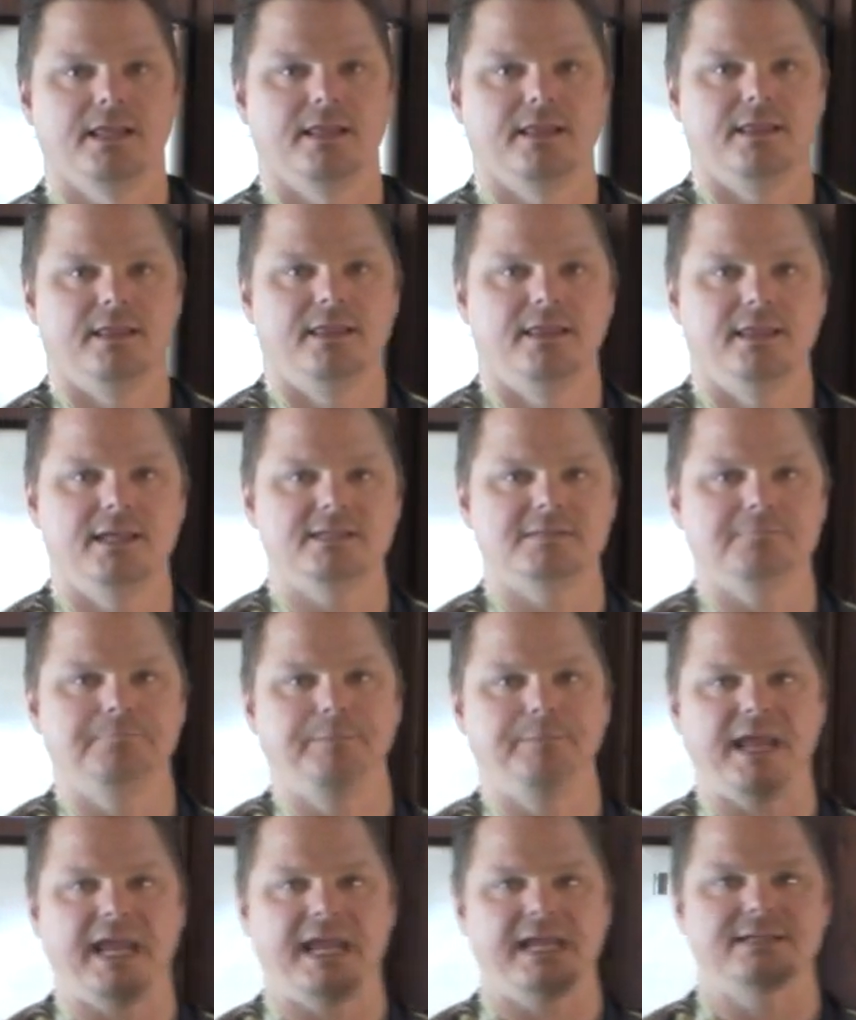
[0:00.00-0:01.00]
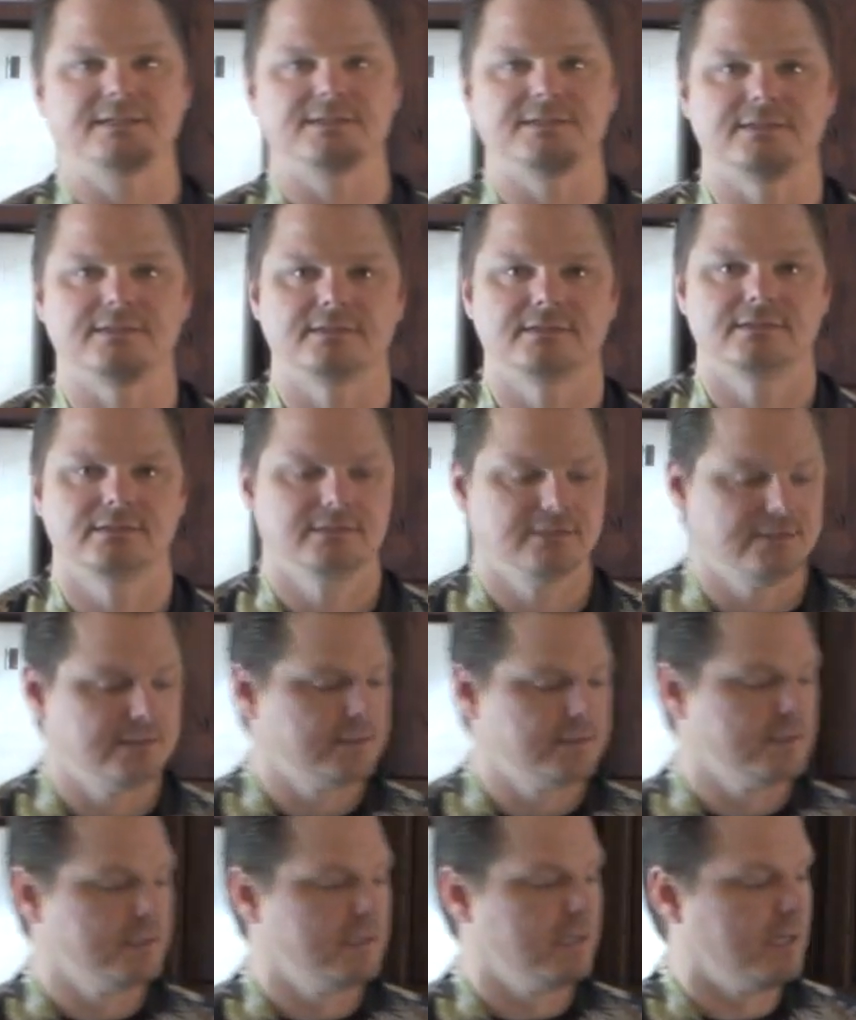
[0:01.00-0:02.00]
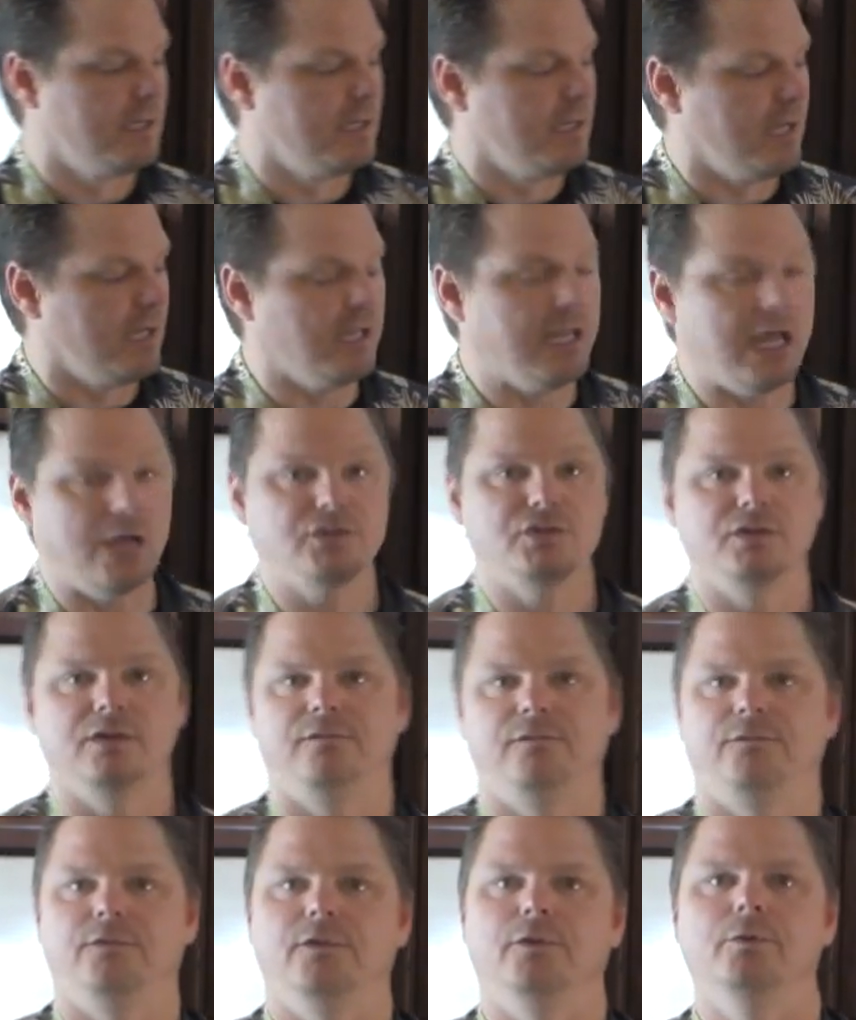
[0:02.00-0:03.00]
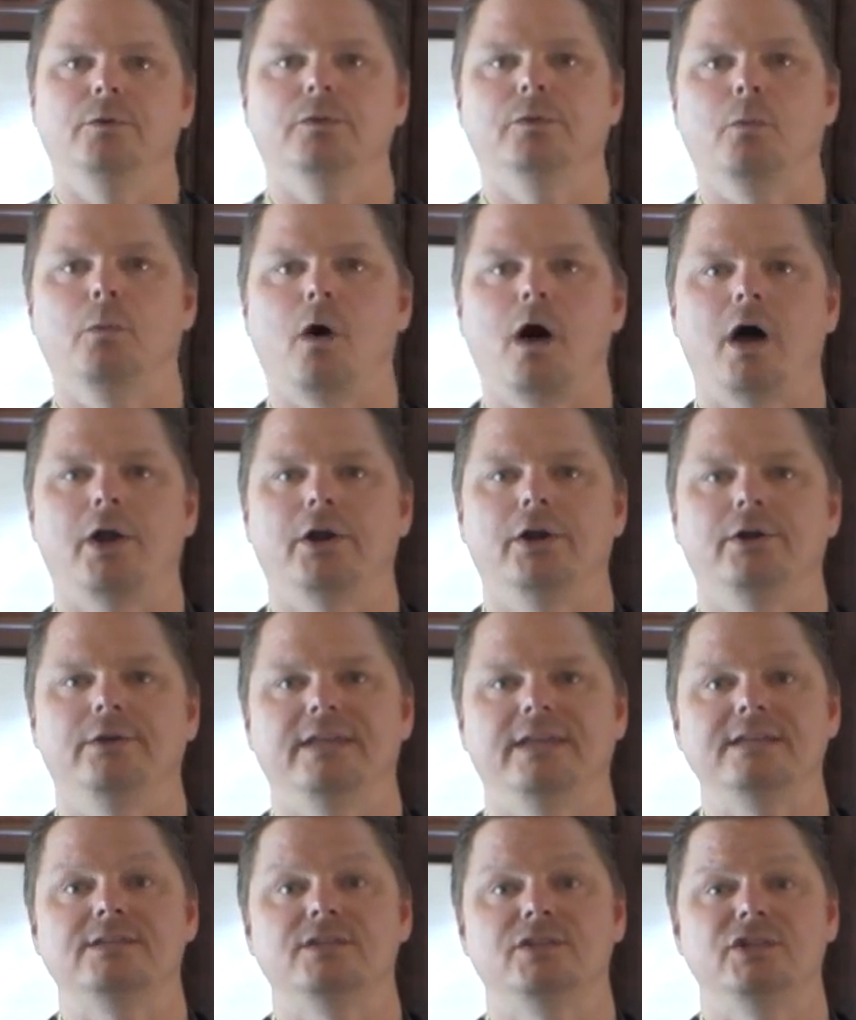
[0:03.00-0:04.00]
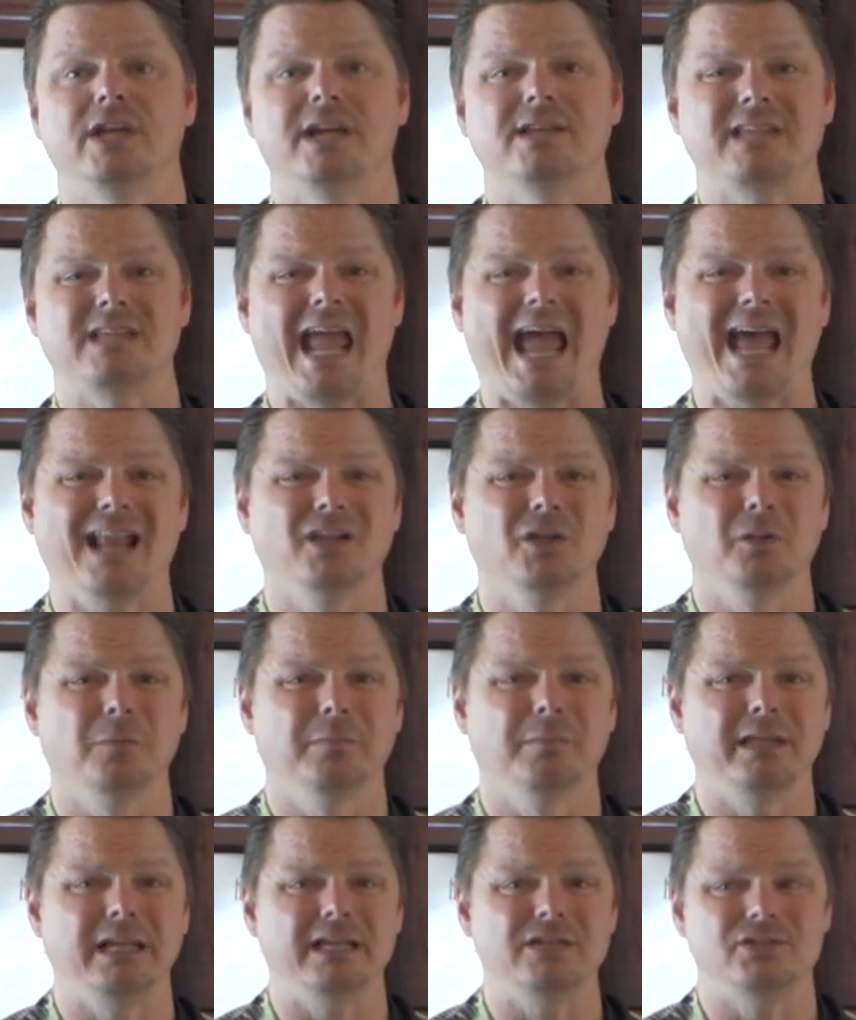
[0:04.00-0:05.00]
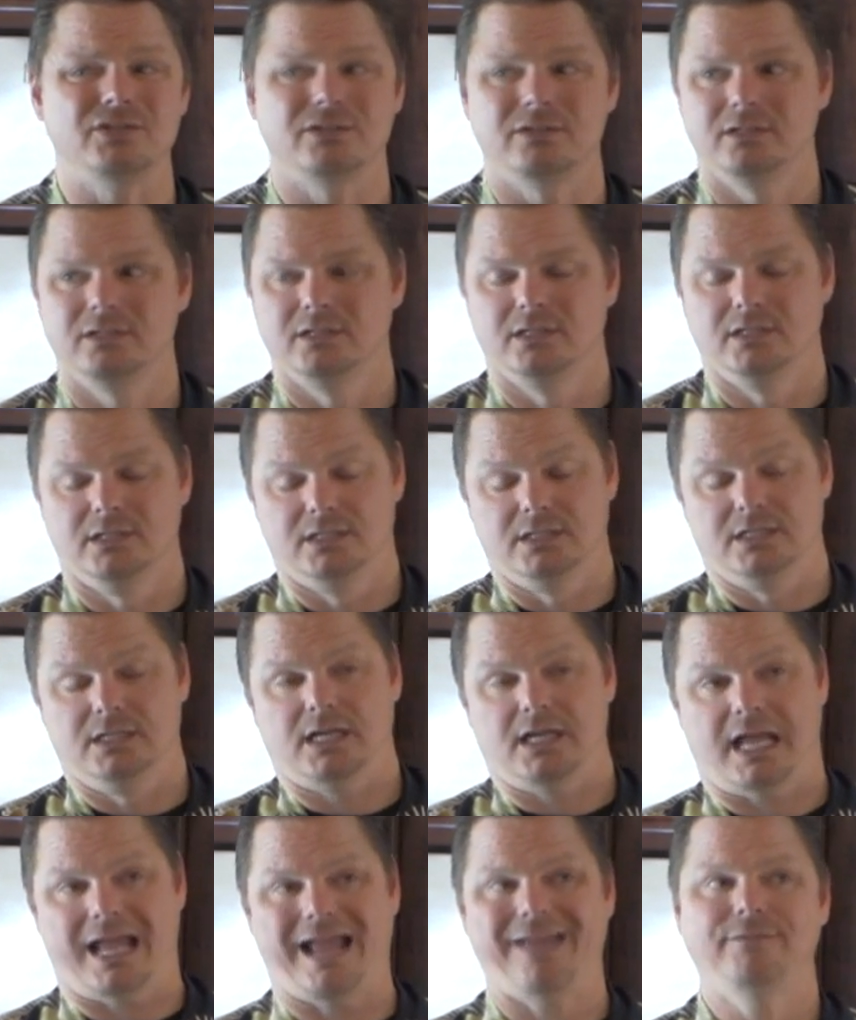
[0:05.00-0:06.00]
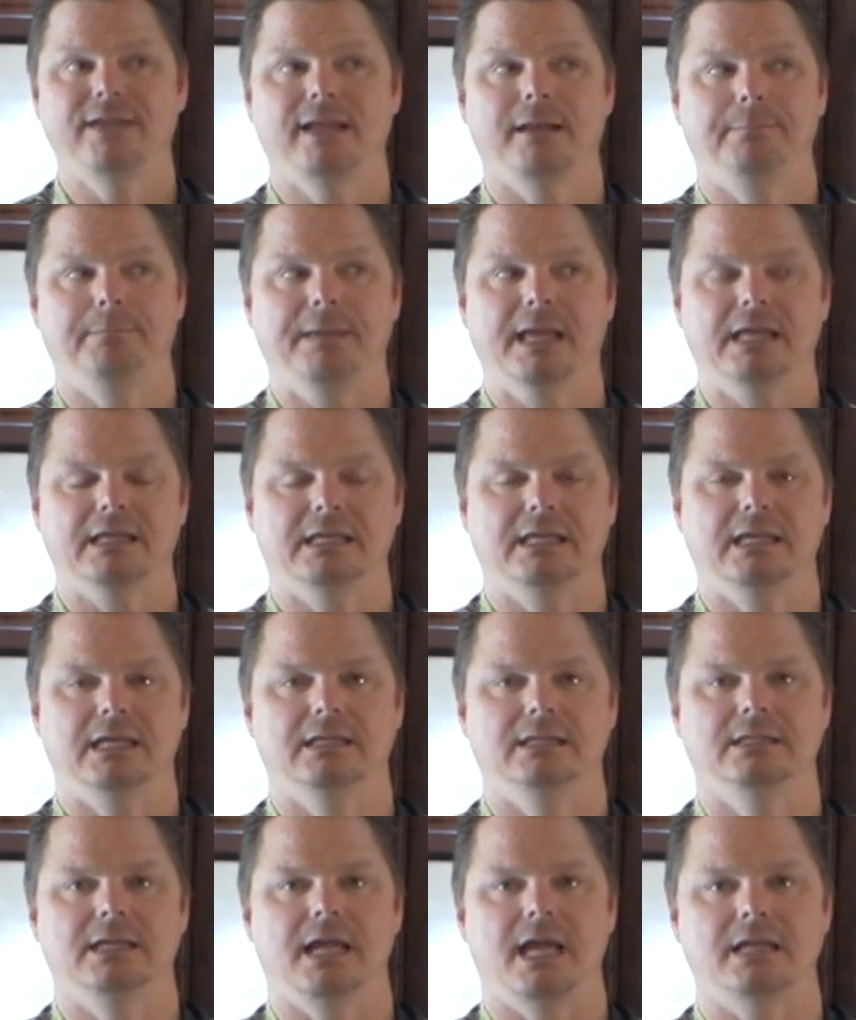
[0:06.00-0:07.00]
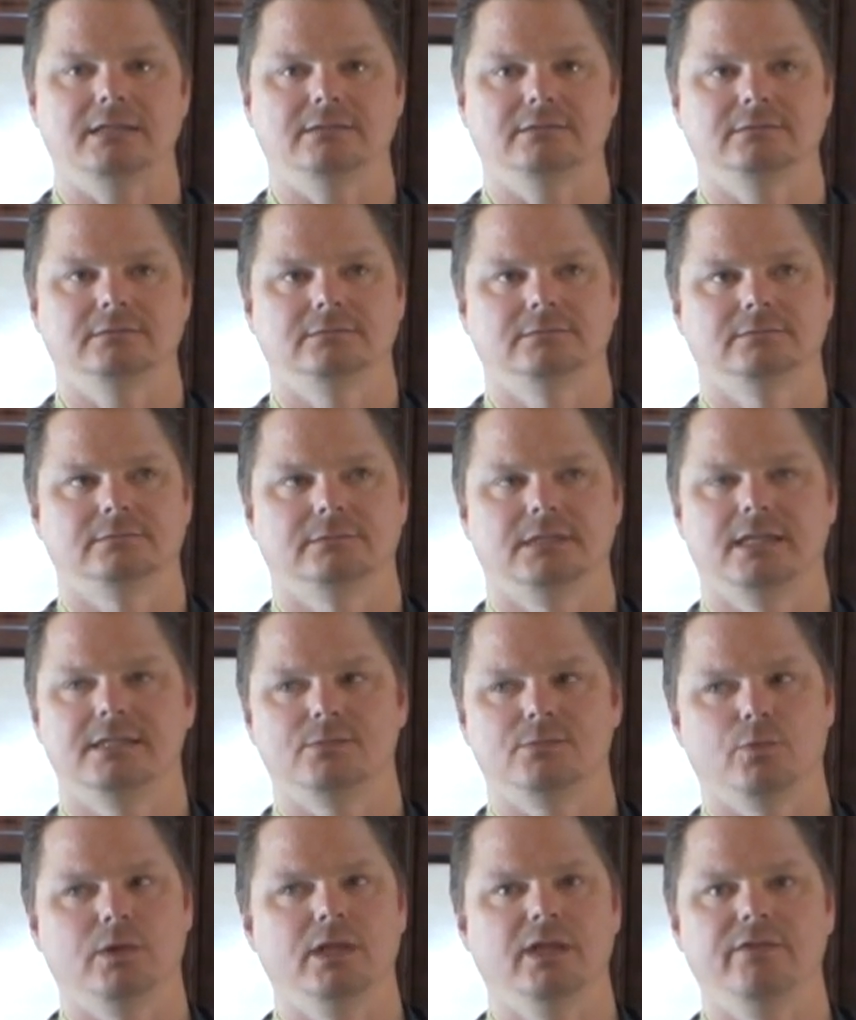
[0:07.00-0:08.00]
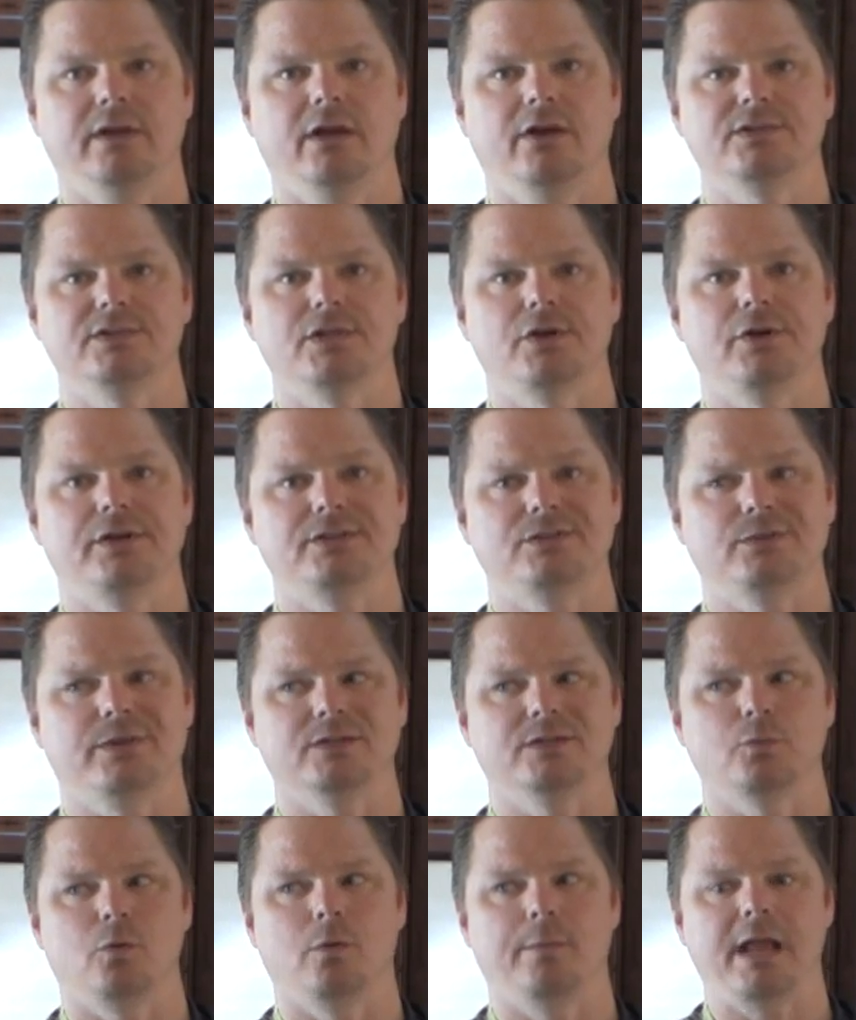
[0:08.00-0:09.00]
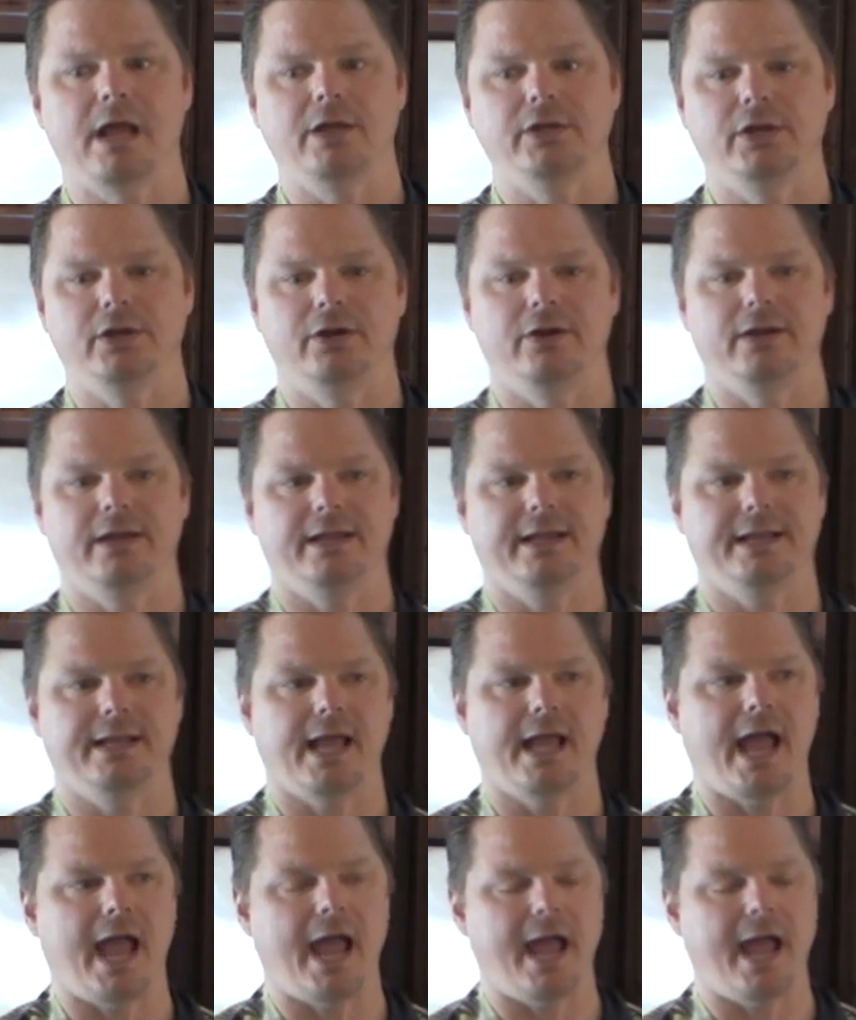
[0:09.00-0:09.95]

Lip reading: This base allows you to fill it with water. They suggest add a little bleach. I've got a pet kid that, we live in Arizona, so it gets warm down here, and